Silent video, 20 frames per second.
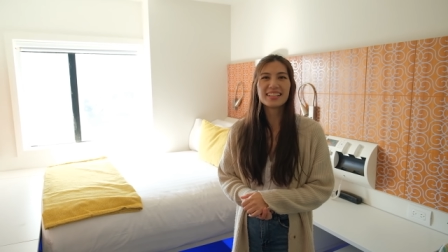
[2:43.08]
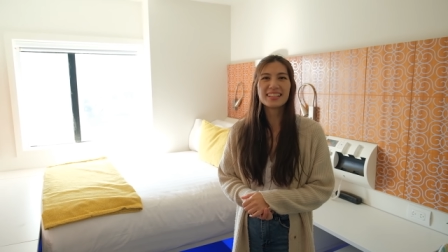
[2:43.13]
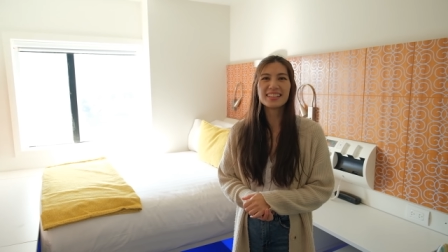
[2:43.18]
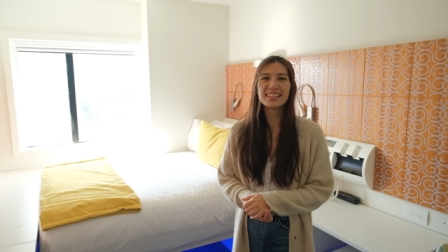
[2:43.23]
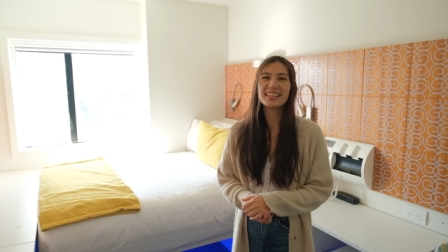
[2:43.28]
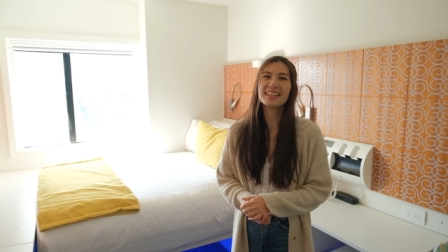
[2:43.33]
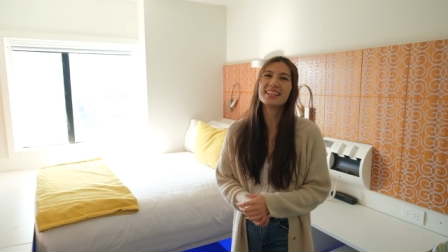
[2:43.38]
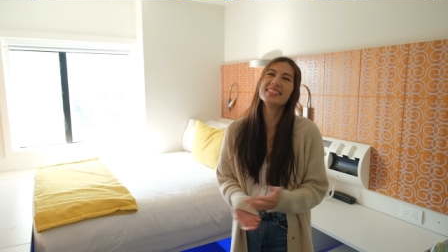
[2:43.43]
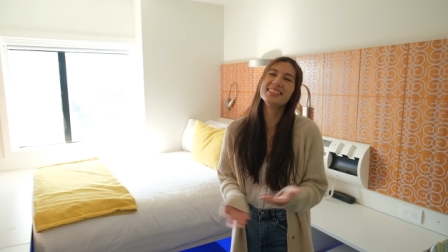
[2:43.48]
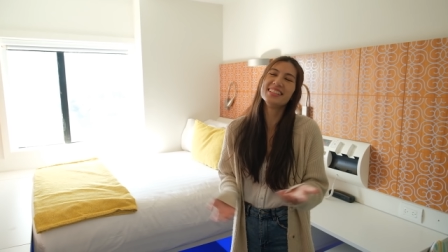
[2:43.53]

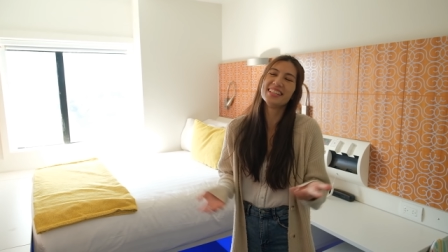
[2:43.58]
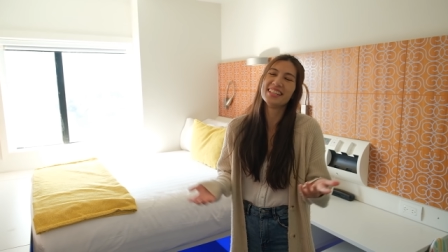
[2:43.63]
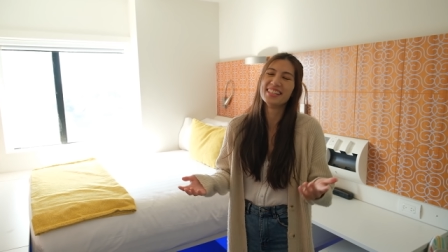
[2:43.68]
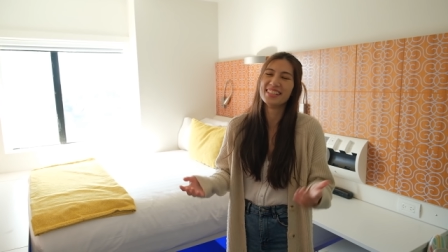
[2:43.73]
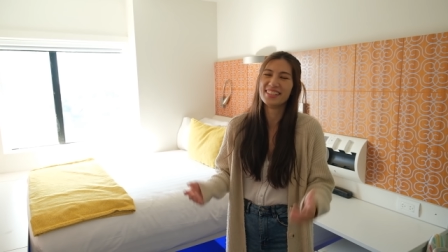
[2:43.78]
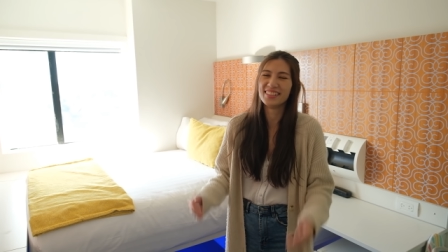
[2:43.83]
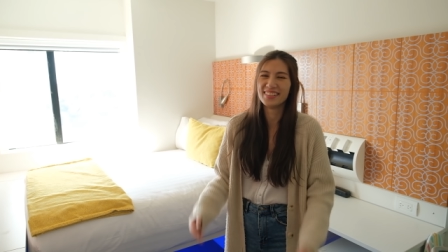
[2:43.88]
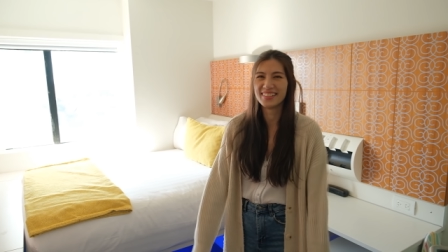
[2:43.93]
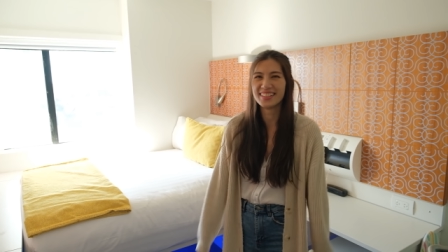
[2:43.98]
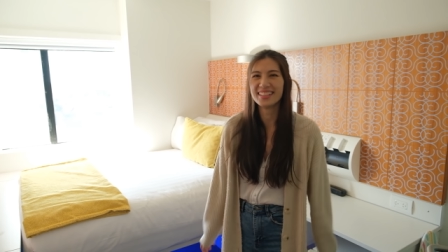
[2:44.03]
They
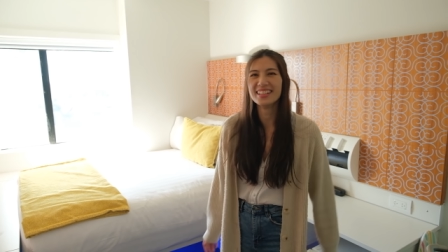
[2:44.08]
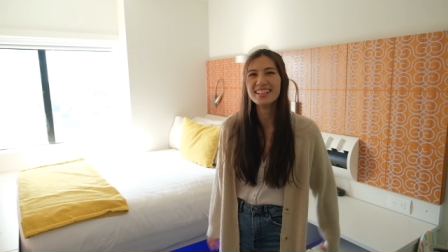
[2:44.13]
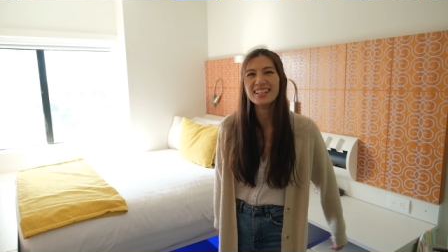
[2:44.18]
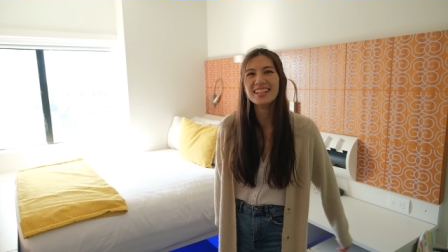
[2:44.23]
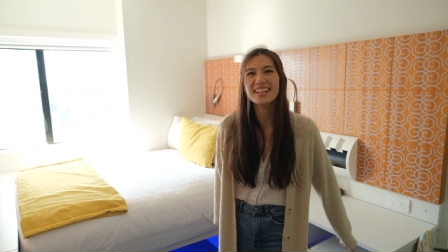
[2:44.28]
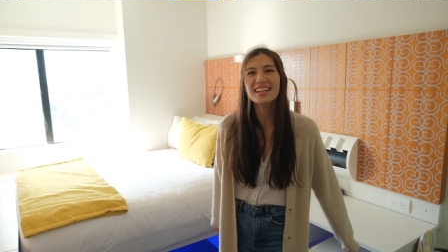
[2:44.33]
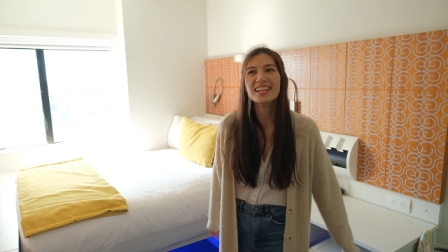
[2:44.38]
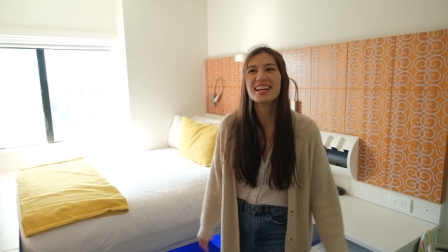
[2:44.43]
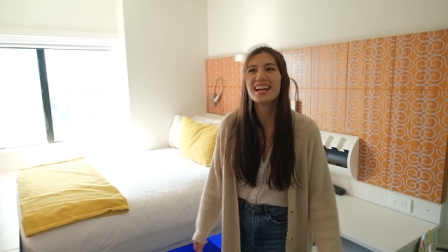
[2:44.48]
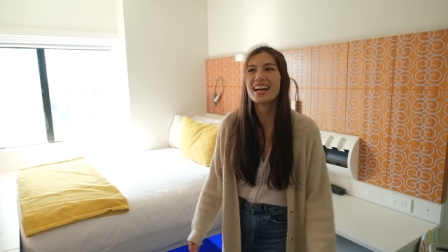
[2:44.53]
do.
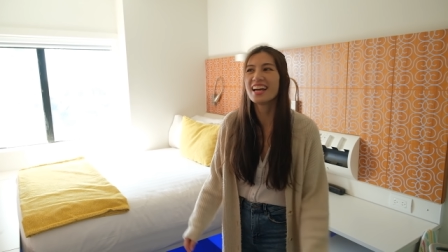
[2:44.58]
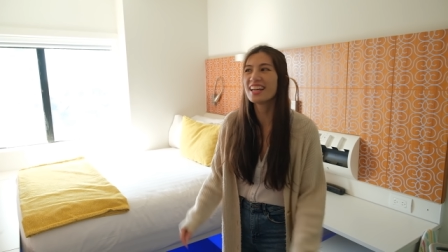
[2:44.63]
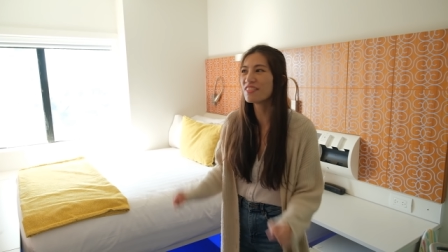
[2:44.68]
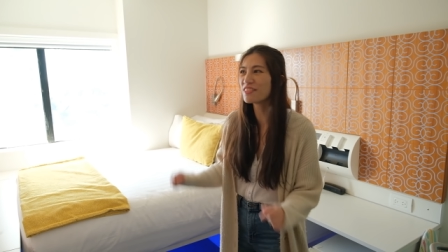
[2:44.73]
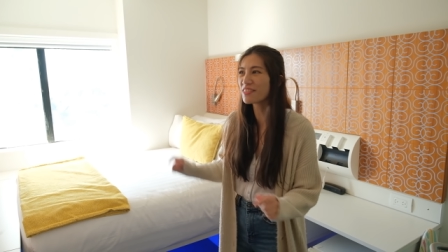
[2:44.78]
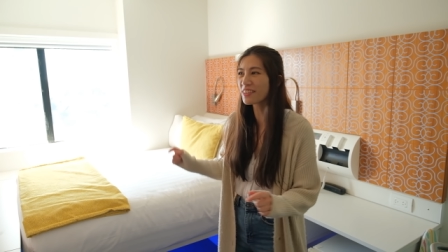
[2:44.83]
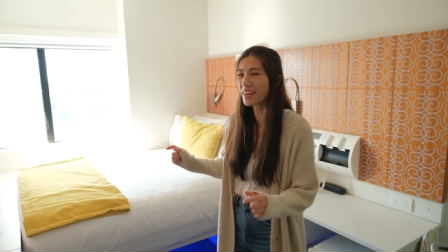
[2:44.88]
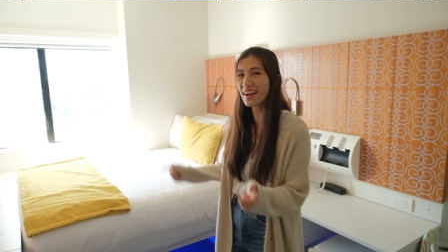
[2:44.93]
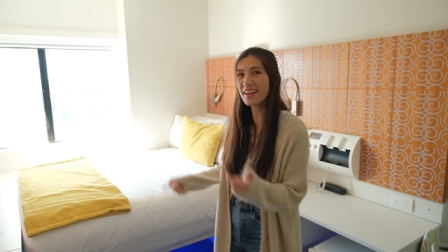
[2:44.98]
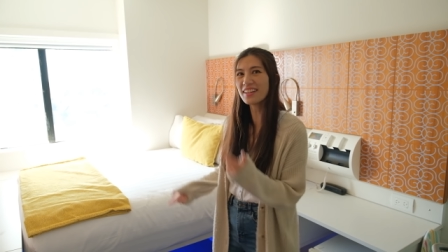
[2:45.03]
And
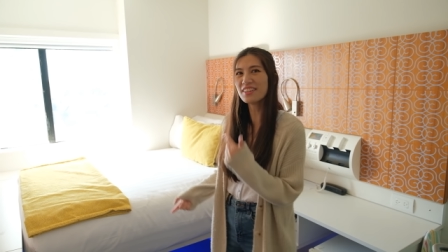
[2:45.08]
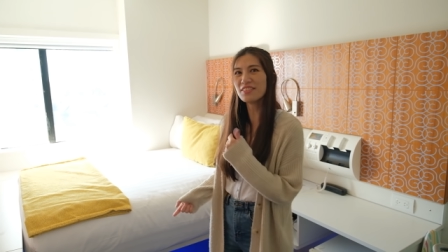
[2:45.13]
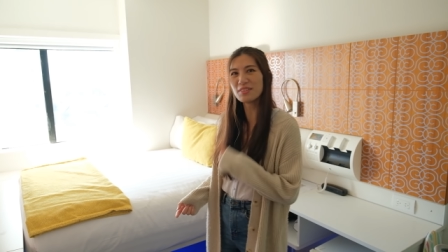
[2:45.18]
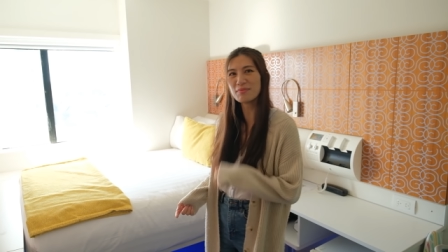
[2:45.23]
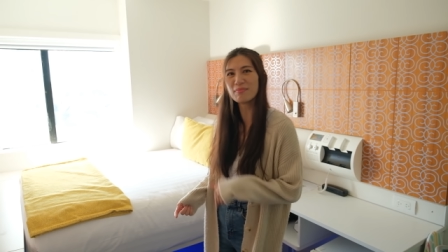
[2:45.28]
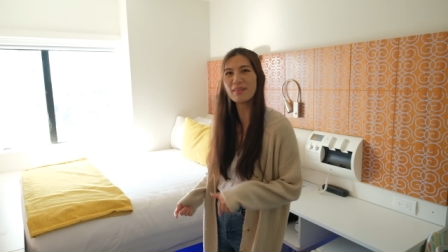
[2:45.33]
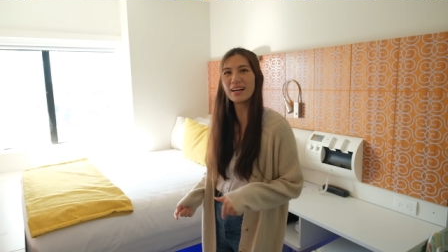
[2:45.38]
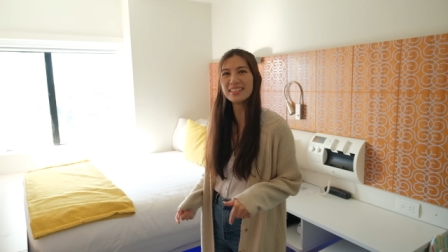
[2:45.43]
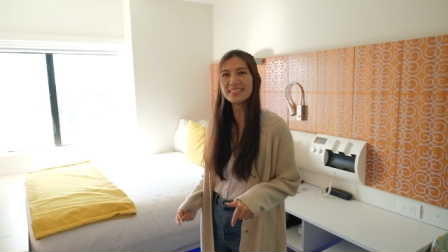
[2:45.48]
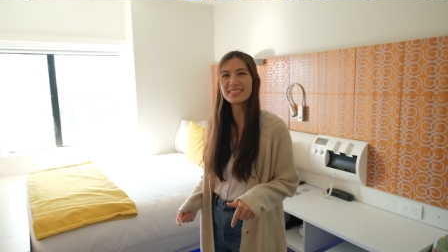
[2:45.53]
it kind of
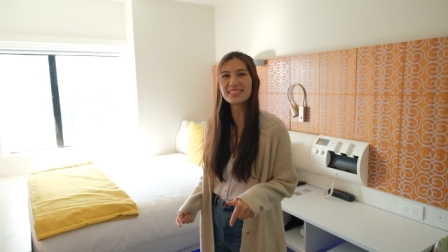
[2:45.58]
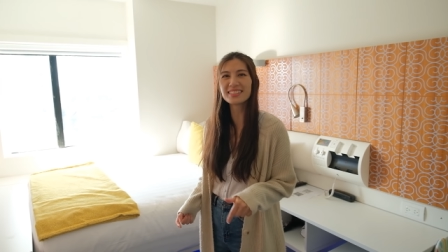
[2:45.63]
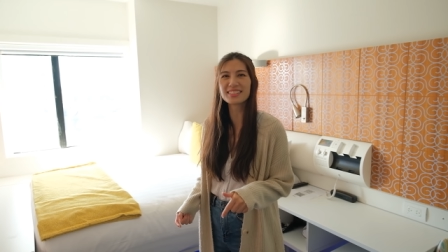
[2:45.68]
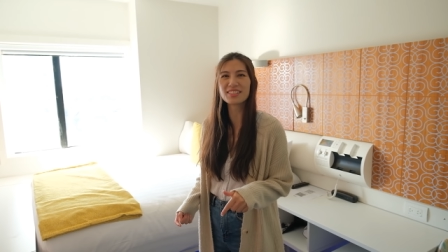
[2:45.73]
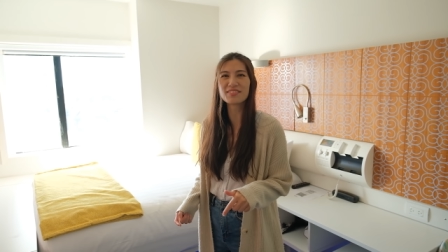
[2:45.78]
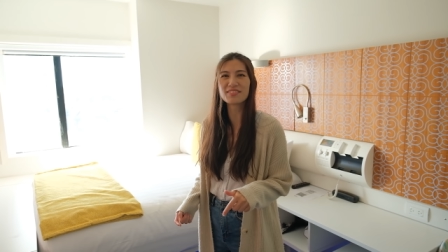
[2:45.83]
reminds us